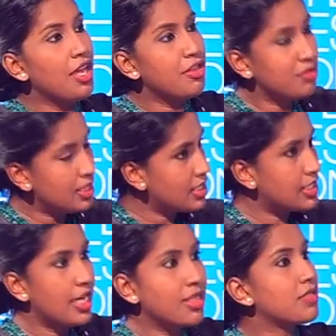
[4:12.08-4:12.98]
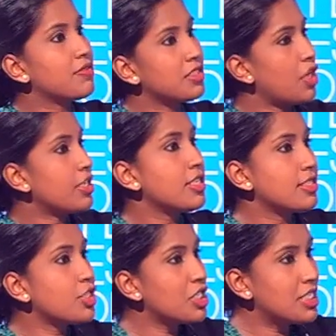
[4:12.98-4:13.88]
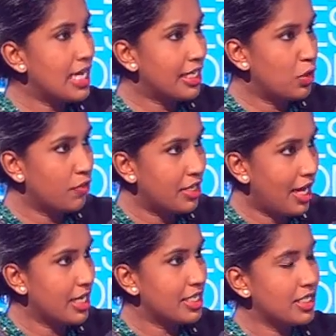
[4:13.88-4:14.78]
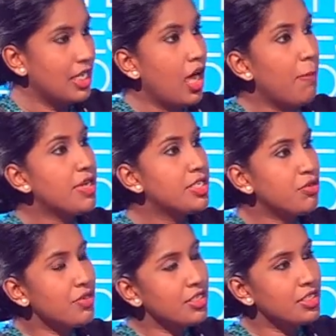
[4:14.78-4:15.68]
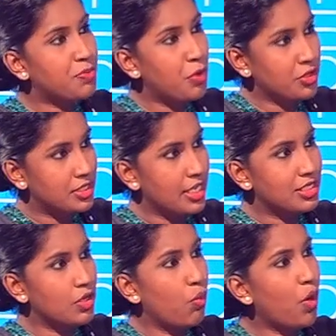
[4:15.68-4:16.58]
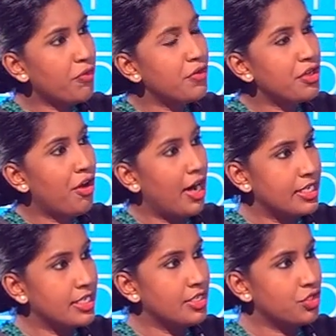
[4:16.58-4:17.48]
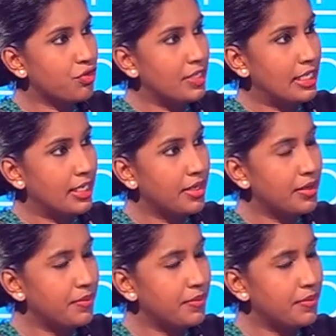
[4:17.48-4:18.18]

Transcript: You did say this was not a decision taken overnight, but during this process, what were your ideas really?